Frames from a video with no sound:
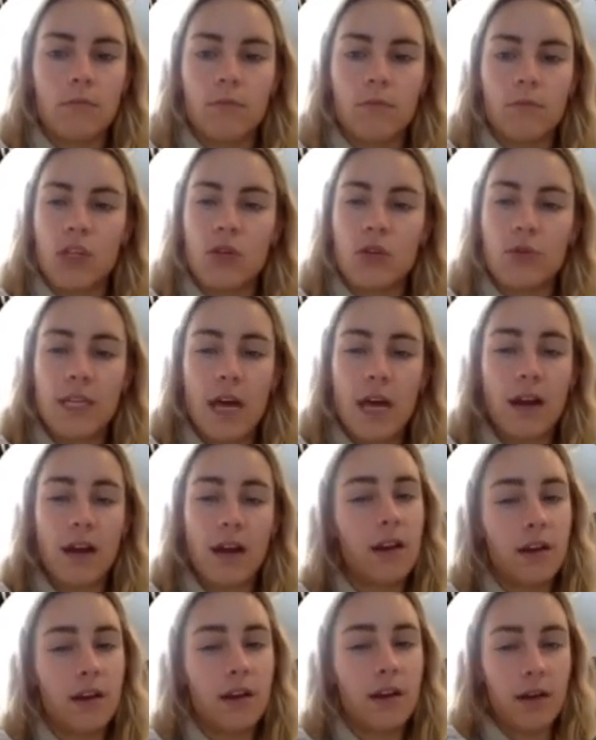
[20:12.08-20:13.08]
use that
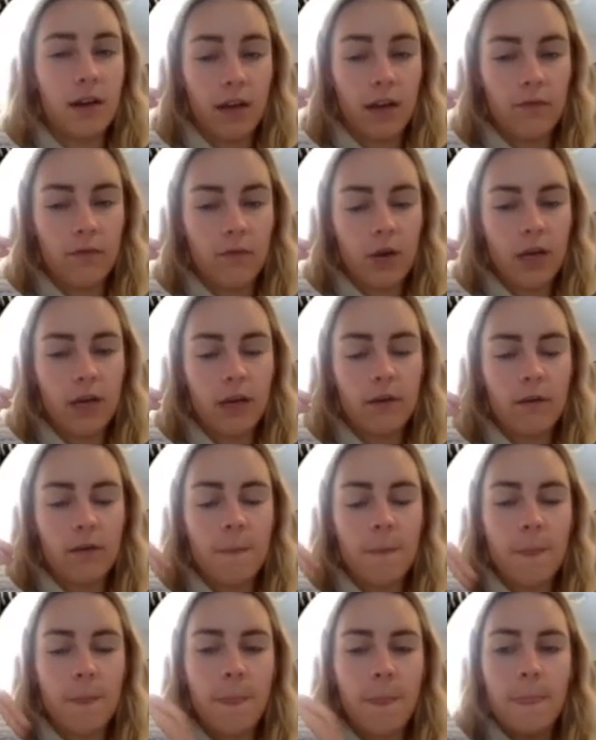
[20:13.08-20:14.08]
in a negative way.
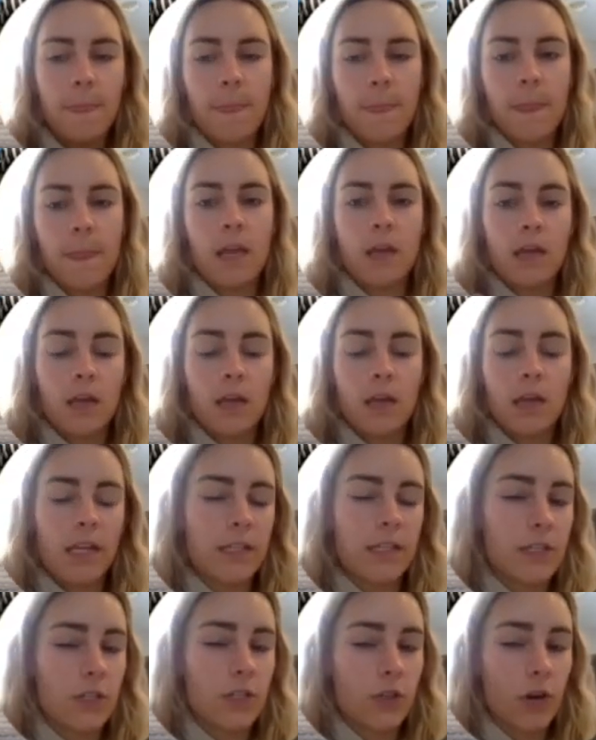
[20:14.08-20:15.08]

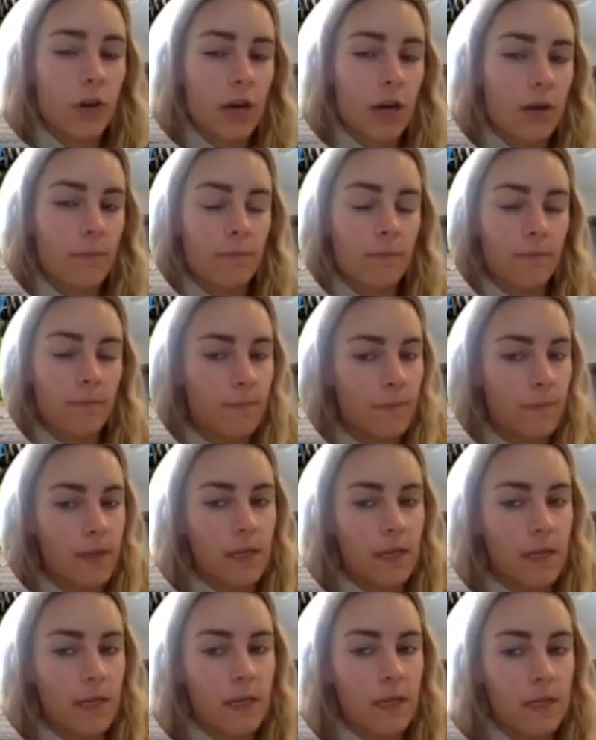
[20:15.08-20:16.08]
Instagram
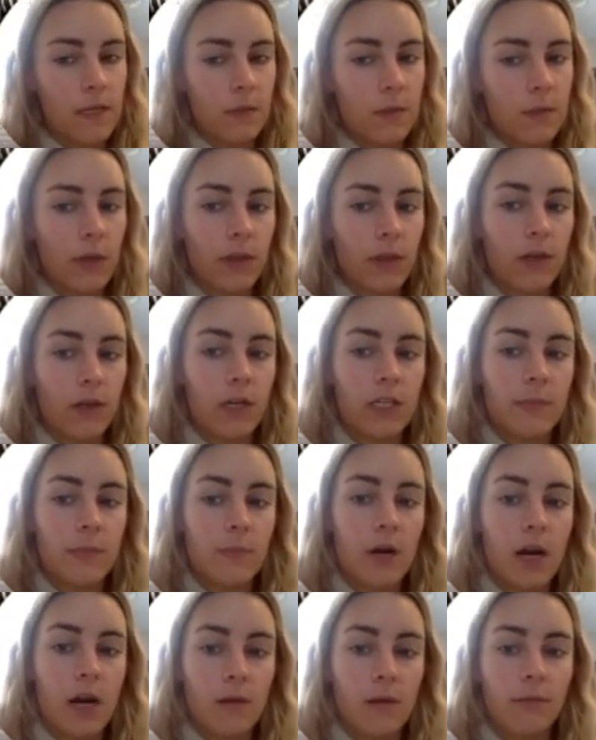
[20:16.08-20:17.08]
is where there is
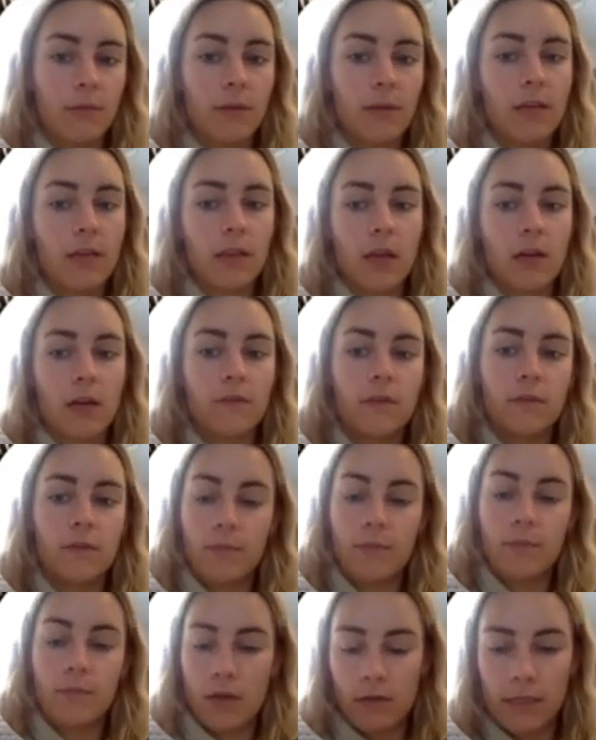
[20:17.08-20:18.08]
probably a lot of
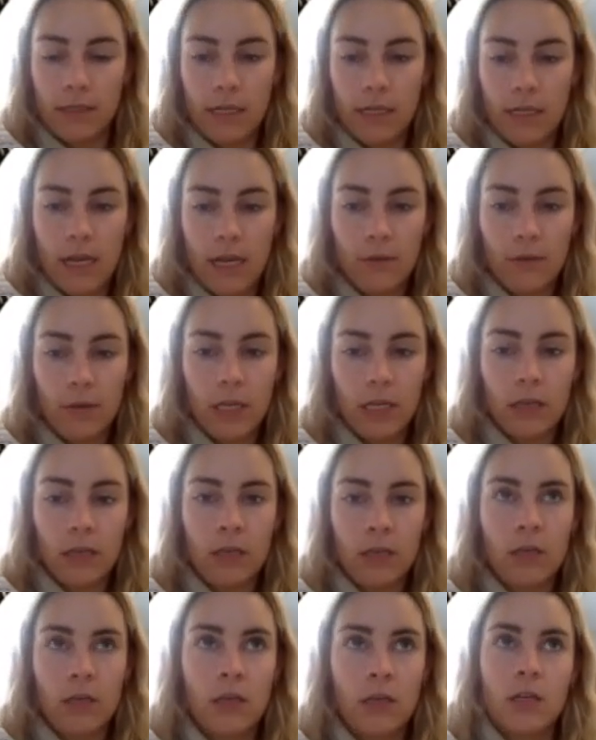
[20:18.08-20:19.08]
comparison
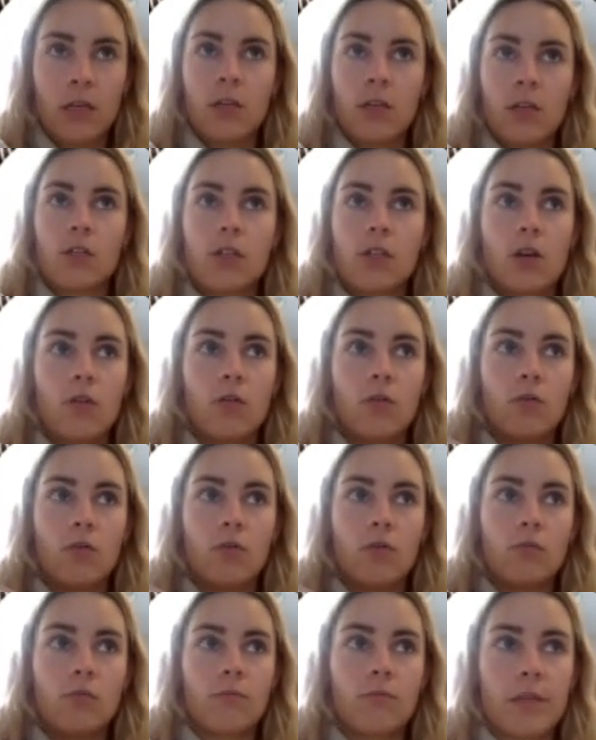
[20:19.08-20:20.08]
happening.
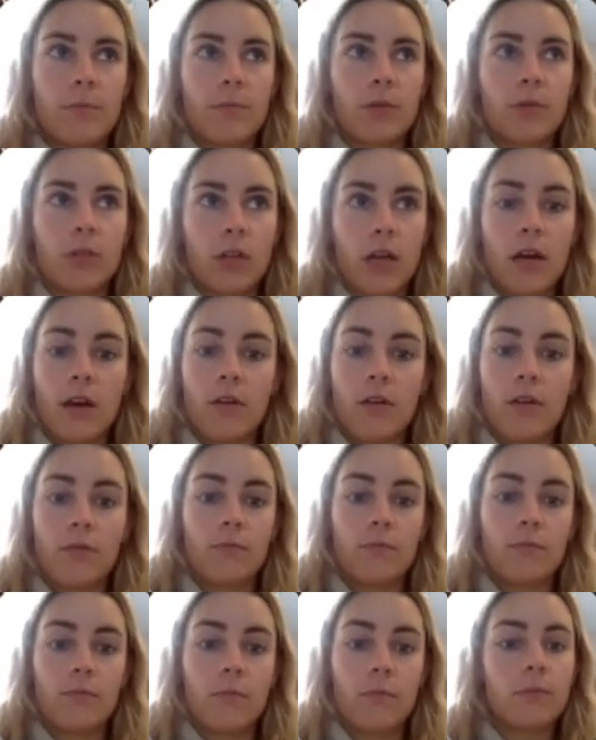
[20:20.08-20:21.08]
So I
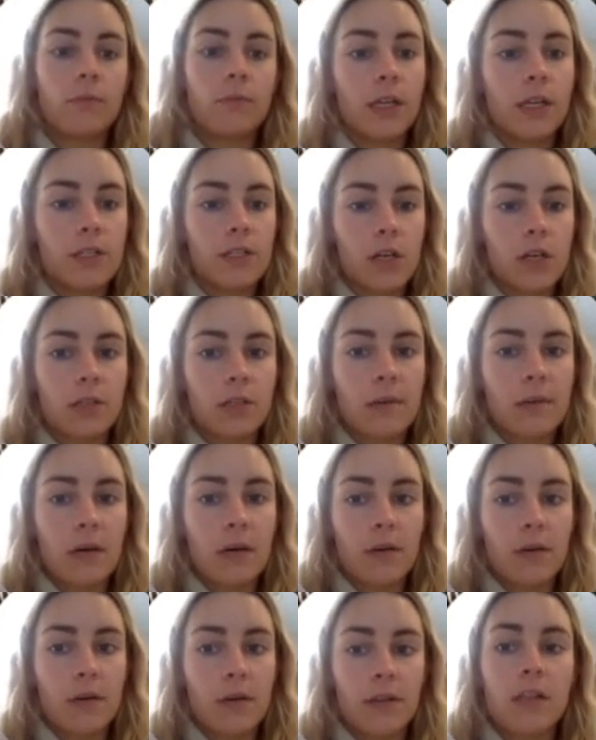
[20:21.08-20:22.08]
like to talk about
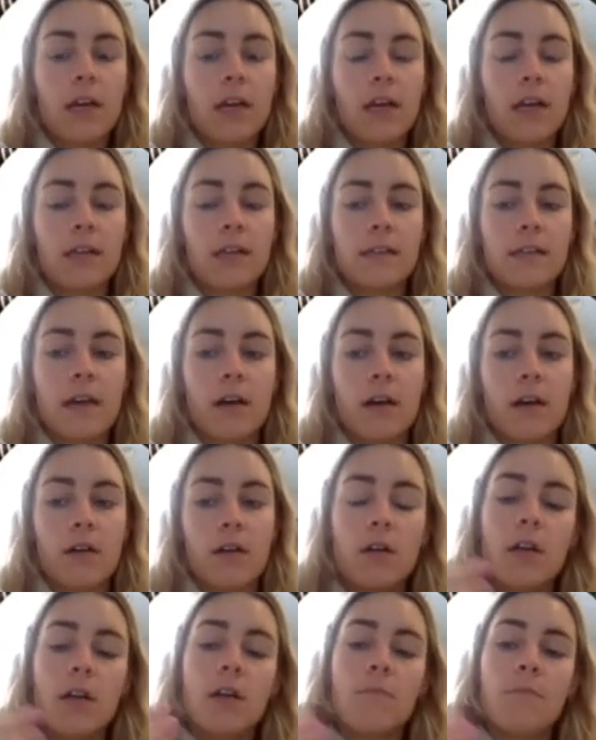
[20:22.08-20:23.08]
with clients how
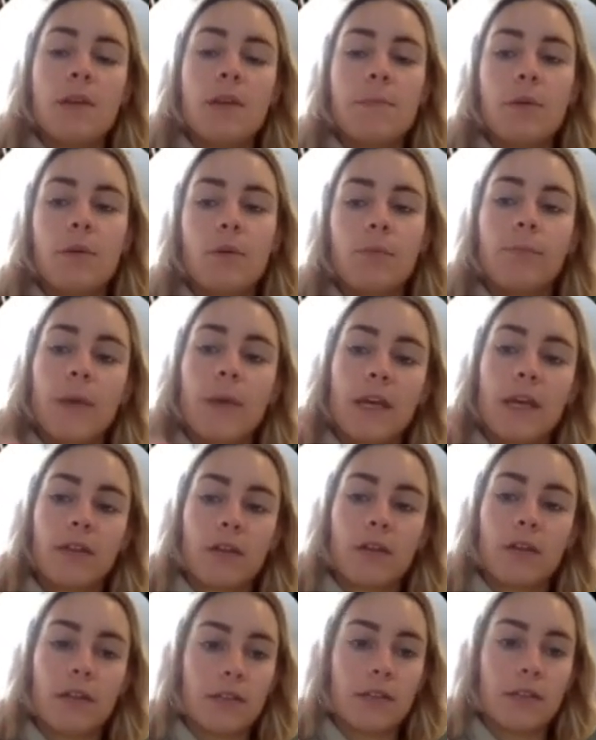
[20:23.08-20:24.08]
people make
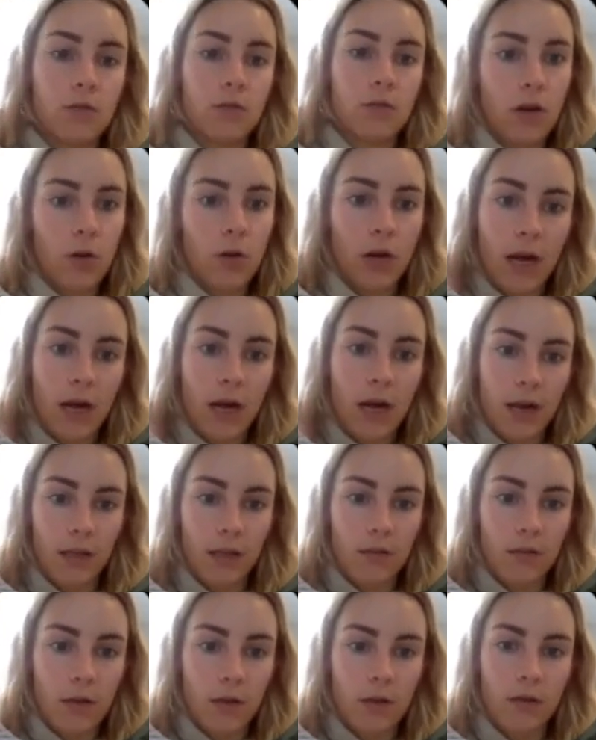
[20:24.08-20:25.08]
their Instagram their
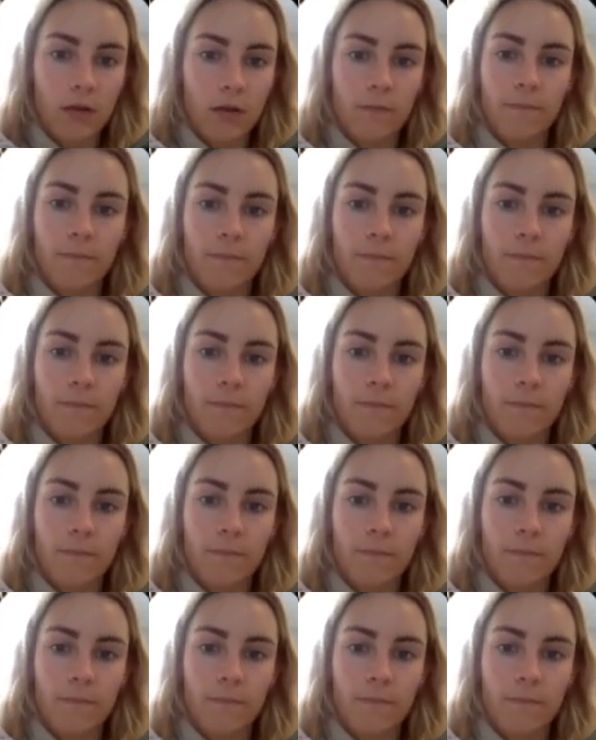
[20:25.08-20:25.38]
highlight reel.